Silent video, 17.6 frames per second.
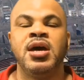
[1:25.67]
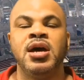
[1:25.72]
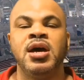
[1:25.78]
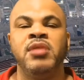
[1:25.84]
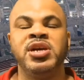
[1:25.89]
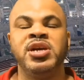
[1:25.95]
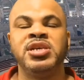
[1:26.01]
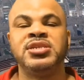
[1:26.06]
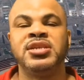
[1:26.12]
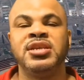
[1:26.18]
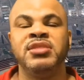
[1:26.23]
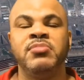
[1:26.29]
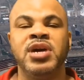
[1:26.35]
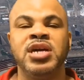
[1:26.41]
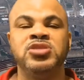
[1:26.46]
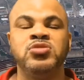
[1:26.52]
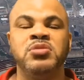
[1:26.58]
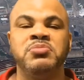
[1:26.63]
Basically, my
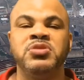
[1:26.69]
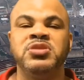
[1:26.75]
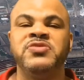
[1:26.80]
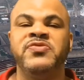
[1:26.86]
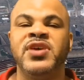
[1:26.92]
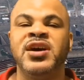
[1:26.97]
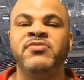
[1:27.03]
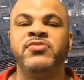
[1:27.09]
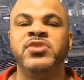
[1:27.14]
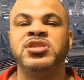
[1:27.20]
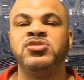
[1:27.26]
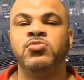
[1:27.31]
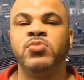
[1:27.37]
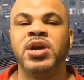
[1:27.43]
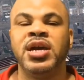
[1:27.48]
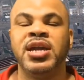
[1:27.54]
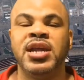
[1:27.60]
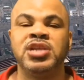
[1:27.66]
trip was 5 weeks
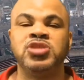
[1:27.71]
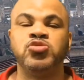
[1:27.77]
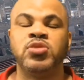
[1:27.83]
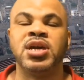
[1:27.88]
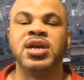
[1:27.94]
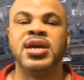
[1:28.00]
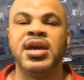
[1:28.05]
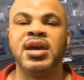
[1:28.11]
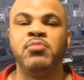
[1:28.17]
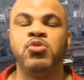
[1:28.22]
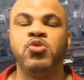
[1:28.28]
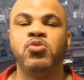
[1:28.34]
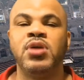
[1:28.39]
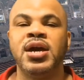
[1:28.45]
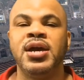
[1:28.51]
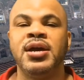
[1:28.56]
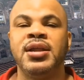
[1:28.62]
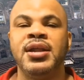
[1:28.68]
away, and I took a gamble,
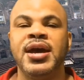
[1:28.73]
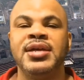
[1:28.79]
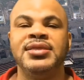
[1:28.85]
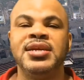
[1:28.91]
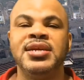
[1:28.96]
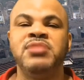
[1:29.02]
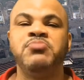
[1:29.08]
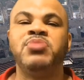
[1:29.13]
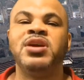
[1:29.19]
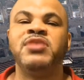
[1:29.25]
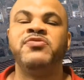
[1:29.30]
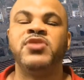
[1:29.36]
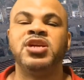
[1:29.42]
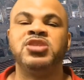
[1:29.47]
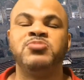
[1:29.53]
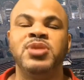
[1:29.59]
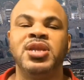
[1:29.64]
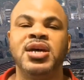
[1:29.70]
and I didn't pay for
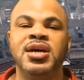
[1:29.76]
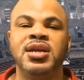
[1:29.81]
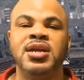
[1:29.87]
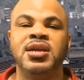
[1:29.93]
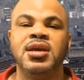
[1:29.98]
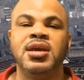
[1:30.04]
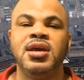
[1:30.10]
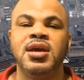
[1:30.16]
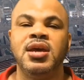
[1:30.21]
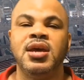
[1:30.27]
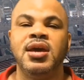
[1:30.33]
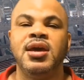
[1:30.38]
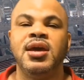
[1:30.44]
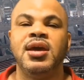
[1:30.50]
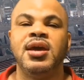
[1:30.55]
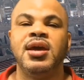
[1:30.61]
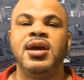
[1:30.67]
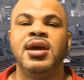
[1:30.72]
expedited,
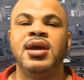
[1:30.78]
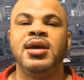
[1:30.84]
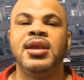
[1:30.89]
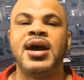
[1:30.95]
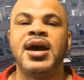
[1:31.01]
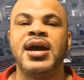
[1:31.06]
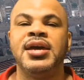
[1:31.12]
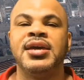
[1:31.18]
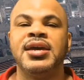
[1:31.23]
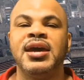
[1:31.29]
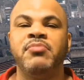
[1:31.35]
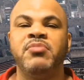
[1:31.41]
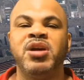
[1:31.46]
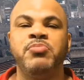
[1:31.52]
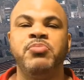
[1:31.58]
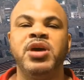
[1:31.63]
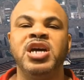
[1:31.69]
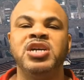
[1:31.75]
and I got my
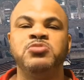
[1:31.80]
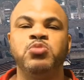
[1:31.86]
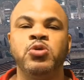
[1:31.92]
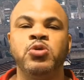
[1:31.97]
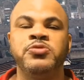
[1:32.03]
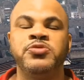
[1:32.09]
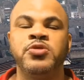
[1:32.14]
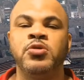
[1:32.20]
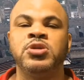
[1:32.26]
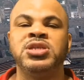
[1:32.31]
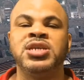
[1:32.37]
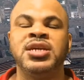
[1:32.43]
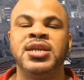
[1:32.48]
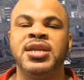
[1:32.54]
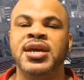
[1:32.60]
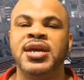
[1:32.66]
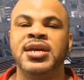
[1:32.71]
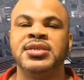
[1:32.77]
passport 13
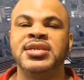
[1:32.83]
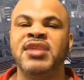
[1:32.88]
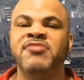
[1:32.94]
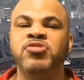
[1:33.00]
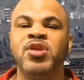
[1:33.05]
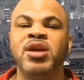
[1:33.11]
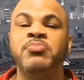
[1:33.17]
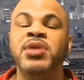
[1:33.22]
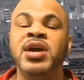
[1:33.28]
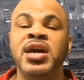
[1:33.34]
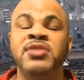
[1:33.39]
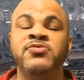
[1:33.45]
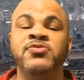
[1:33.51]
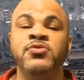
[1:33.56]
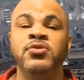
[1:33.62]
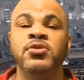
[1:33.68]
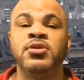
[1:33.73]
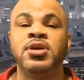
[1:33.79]
days after I paid
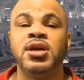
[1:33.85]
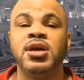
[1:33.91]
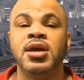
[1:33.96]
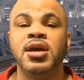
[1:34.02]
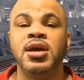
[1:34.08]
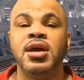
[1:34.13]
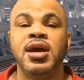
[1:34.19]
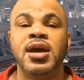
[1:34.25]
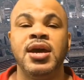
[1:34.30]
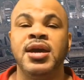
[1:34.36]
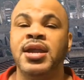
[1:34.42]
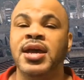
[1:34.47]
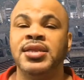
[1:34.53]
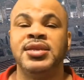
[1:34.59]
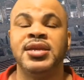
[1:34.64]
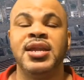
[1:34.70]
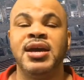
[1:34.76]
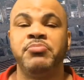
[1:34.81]
for it, and I
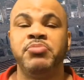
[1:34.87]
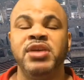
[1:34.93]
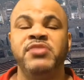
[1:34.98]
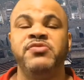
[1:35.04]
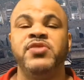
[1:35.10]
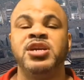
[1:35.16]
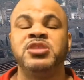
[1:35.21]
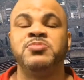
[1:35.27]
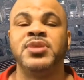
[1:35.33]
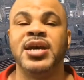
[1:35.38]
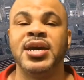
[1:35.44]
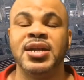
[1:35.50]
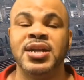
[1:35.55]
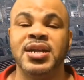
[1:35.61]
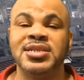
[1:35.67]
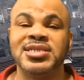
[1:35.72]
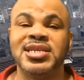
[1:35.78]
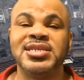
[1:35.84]
did not pay for expedited,
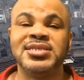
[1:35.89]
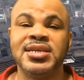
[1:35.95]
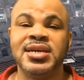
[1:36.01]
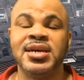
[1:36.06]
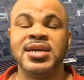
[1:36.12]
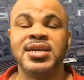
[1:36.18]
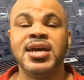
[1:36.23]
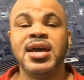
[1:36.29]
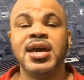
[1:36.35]
as I said.